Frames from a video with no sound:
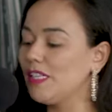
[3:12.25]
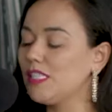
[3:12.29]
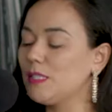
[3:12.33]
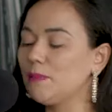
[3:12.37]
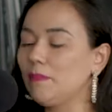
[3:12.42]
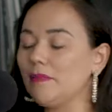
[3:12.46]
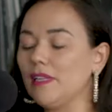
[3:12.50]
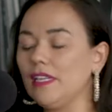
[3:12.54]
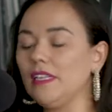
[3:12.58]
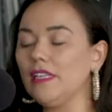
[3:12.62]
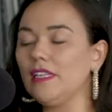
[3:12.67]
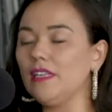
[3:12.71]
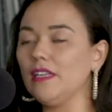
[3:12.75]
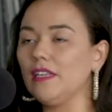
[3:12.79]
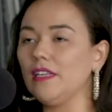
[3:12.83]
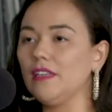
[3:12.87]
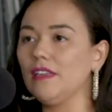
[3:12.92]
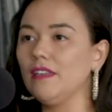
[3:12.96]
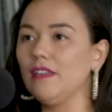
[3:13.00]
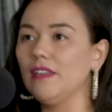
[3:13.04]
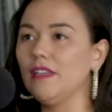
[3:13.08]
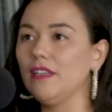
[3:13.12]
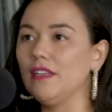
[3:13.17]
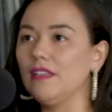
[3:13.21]

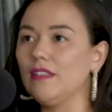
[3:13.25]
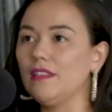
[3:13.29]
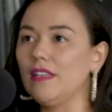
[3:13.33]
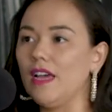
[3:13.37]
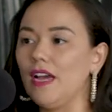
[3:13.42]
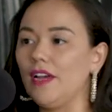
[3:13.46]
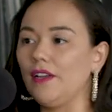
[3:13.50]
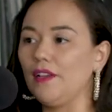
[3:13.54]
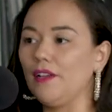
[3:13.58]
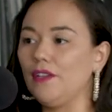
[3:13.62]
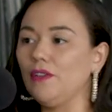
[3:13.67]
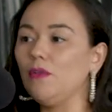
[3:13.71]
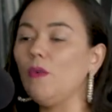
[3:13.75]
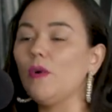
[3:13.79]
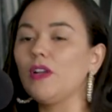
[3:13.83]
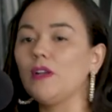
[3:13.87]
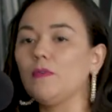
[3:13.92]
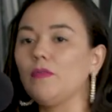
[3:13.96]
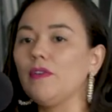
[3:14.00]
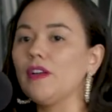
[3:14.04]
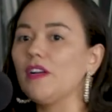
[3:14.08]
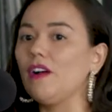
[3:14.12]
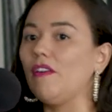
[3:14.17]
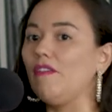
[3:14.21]
explaining that you want
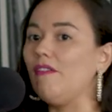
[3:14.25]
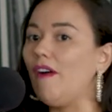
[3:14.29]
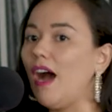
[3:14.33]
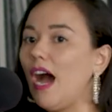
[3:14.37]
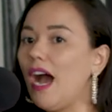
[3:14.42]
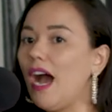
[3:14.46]
to bring a